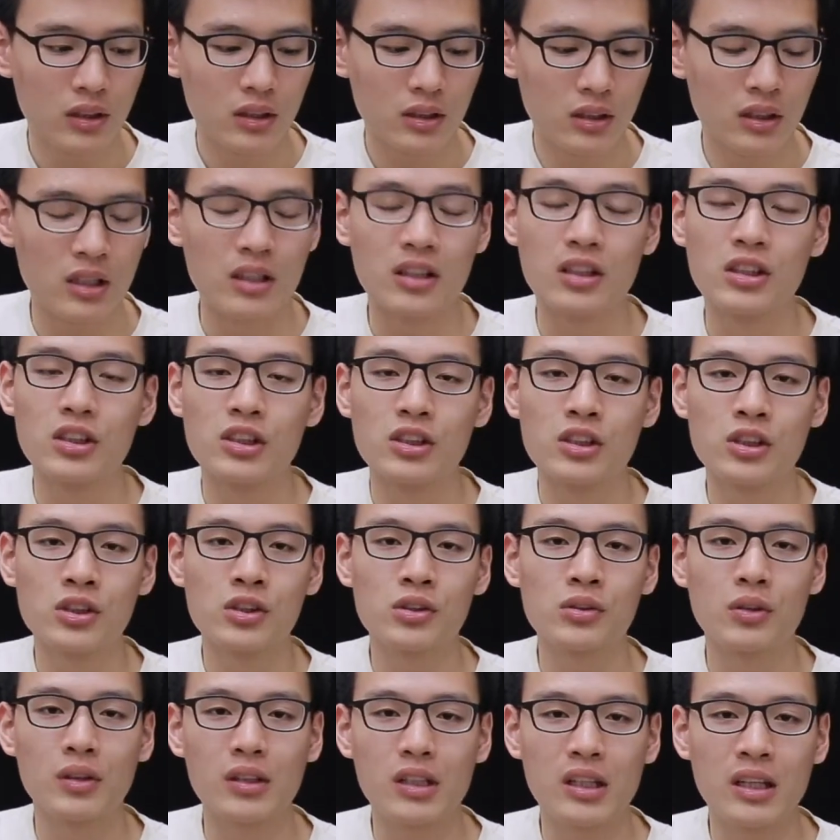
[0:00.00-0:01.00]
Yeah,
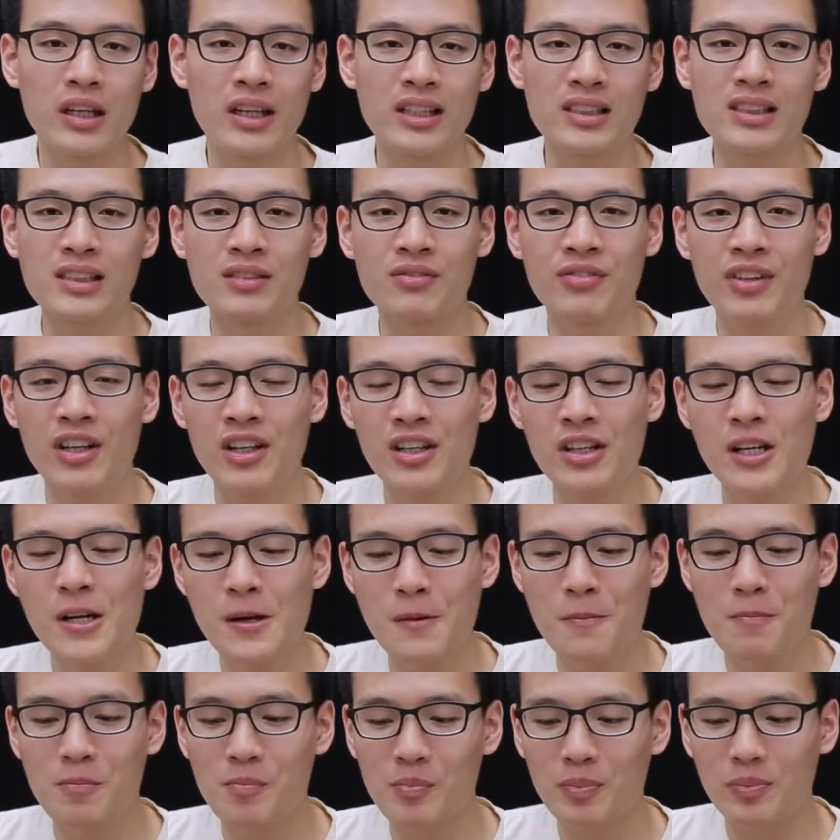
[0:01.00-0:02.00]
so it has a
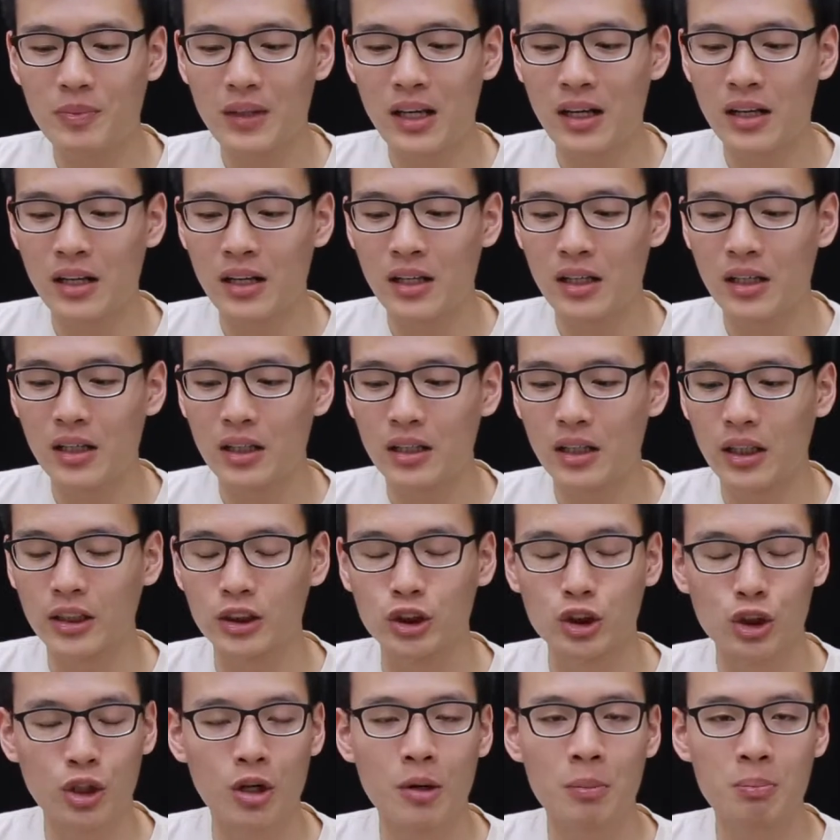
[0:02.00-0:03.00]
very
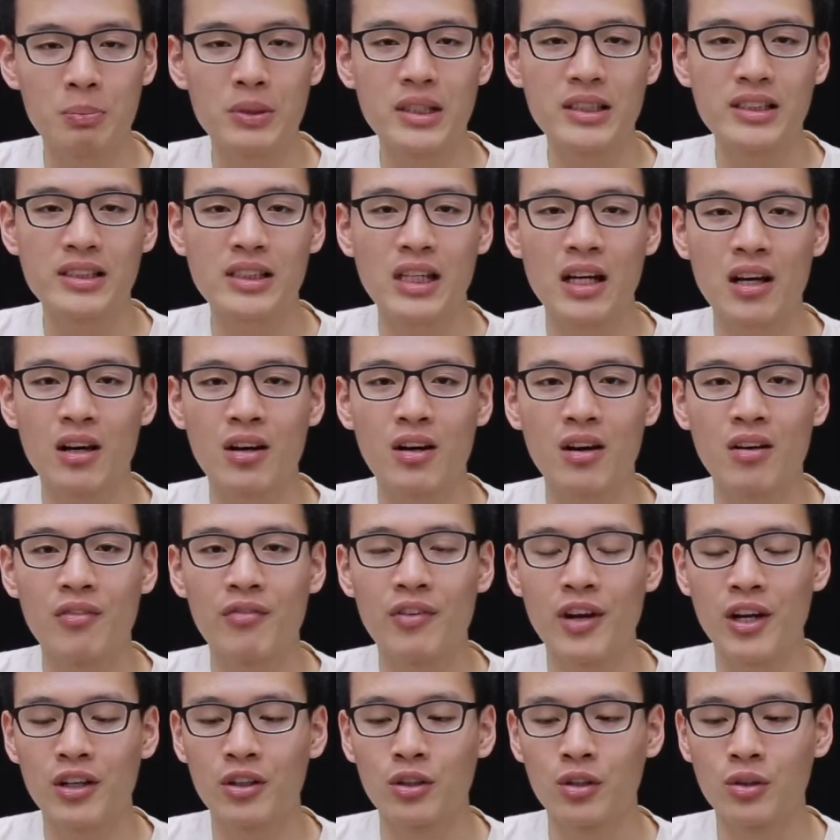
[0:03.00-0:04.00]
a choppy sound, a
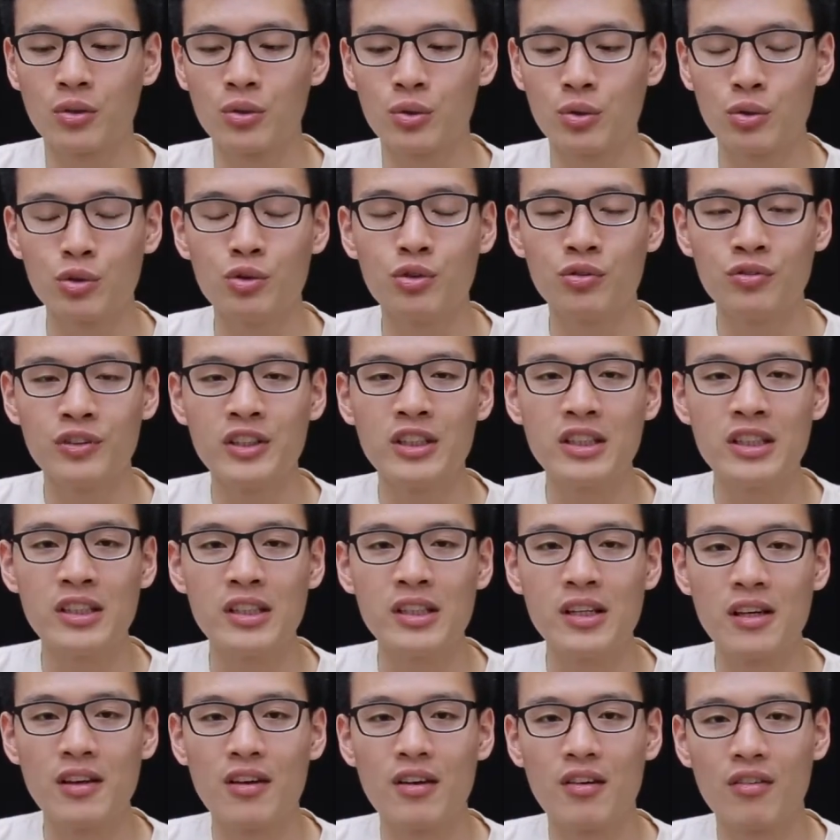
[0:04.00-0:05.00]
very
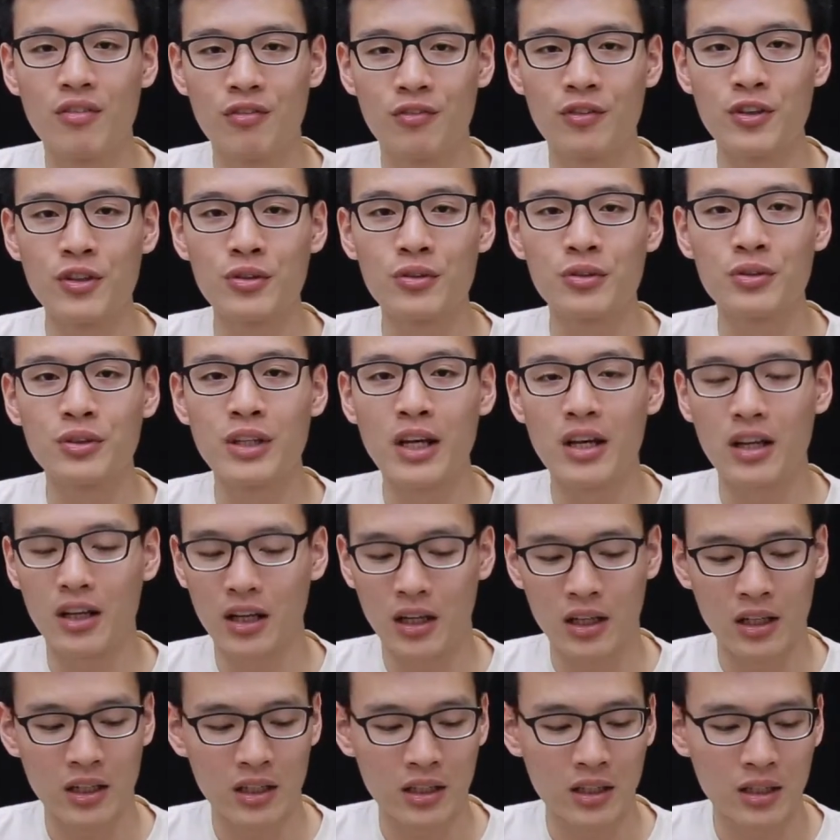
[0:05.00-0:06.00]
groovy feel that
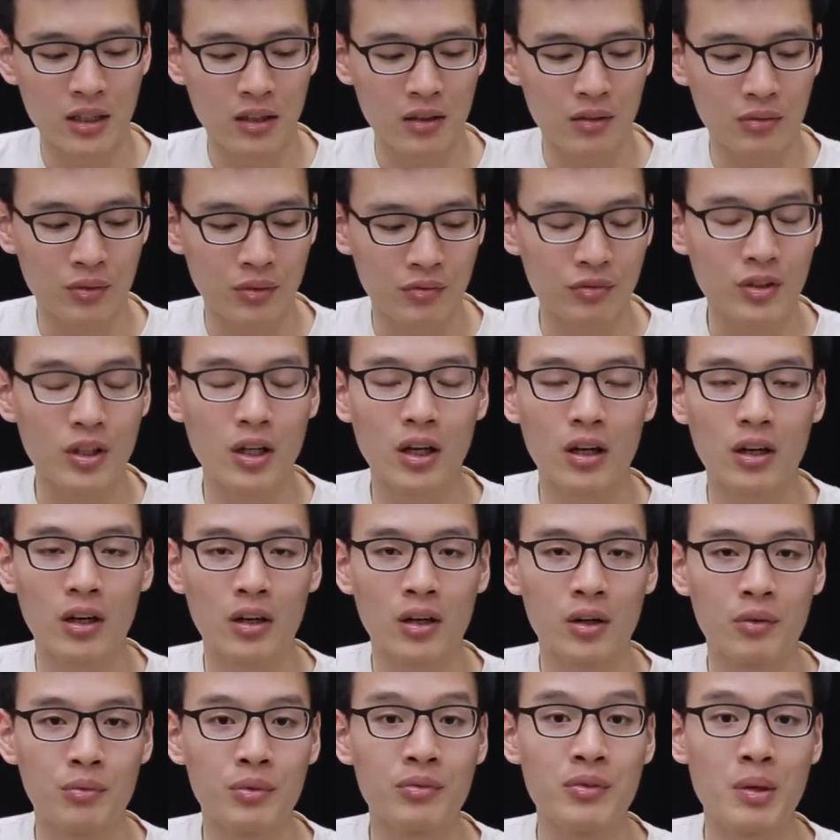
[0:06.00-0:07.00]

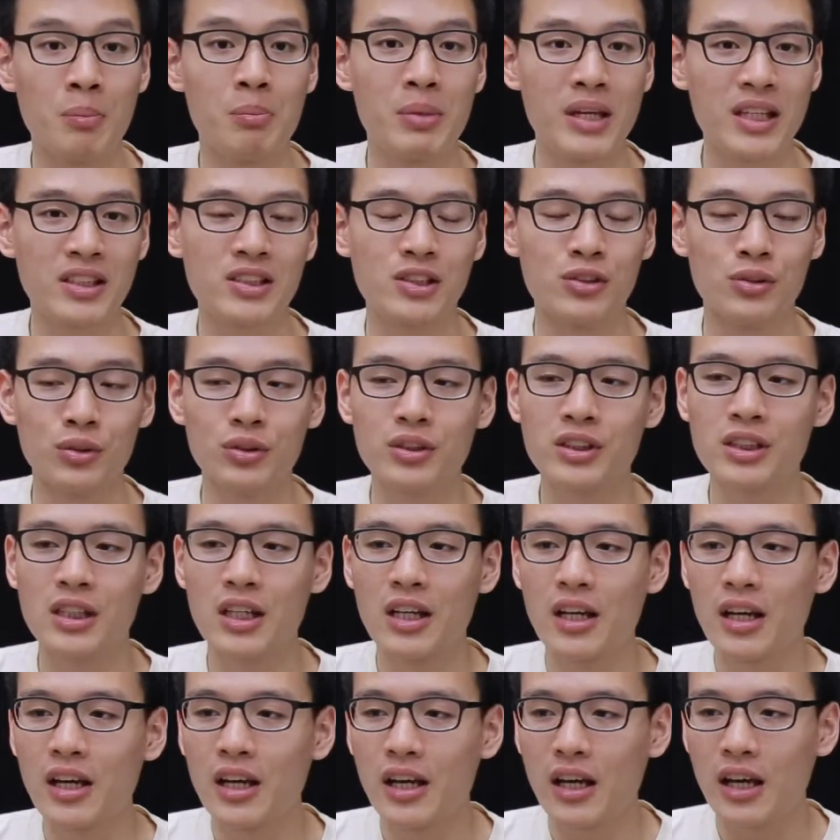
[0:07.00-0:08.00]
with the bass notes,
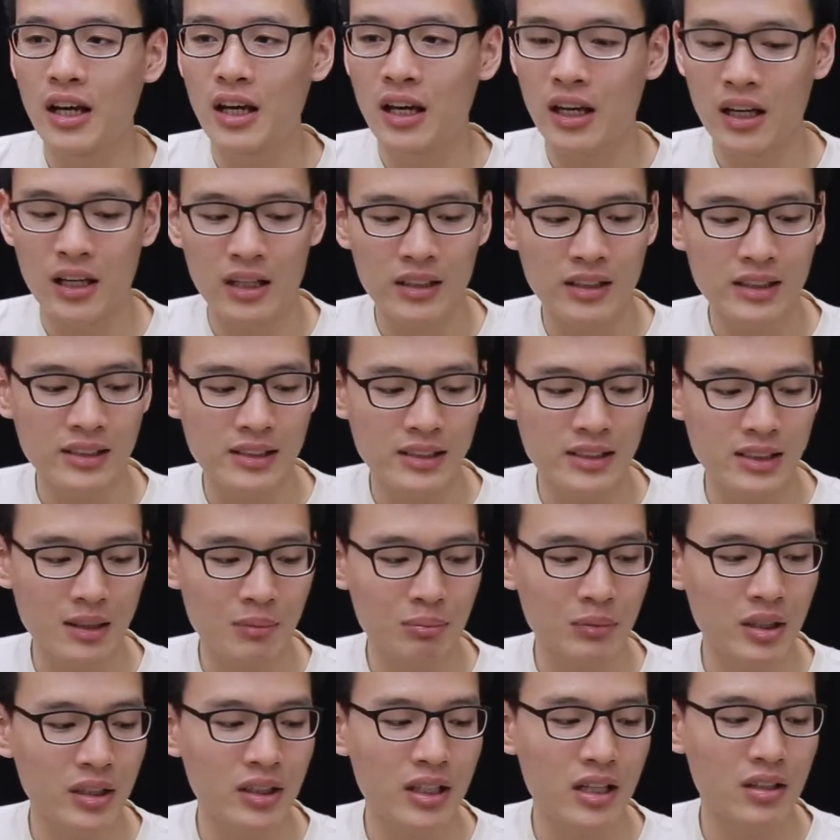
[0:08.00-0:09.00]
and this is
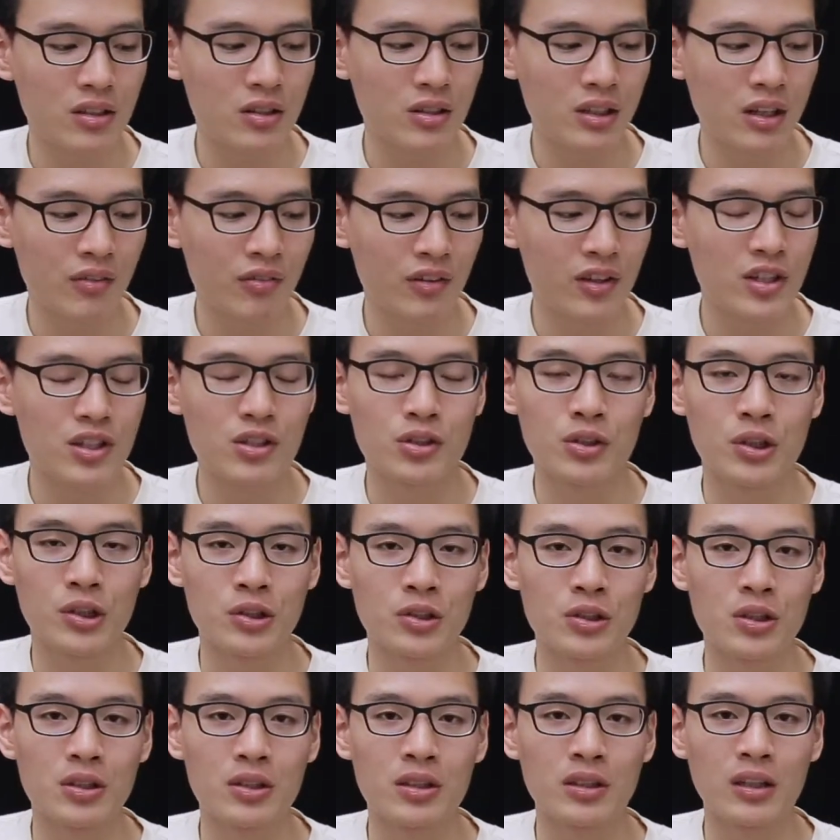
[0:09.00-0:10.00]
something that you
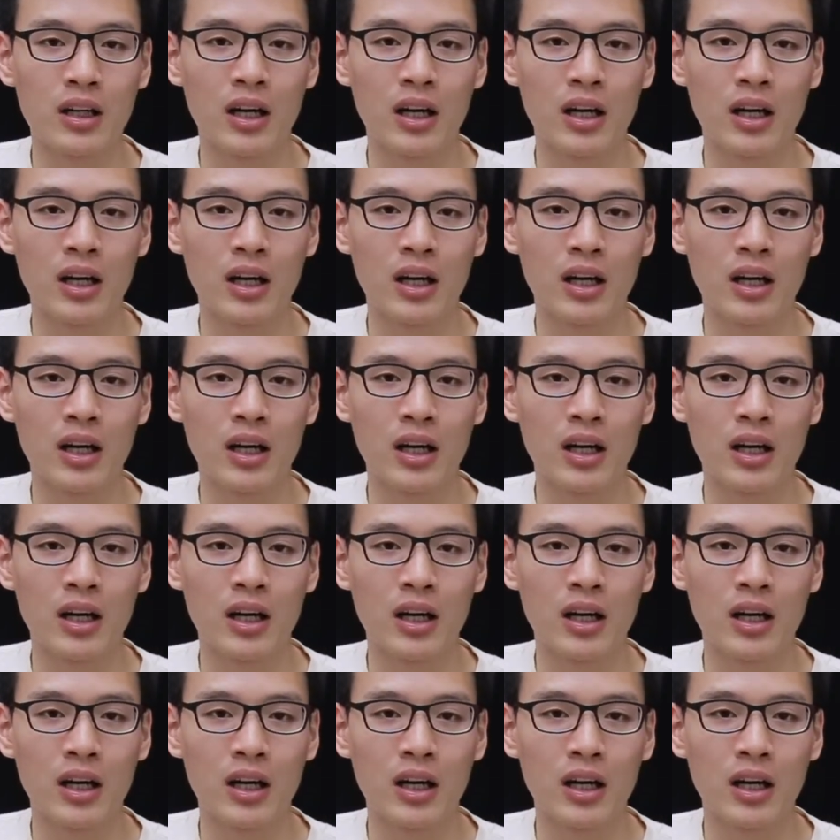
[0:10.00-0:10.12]
could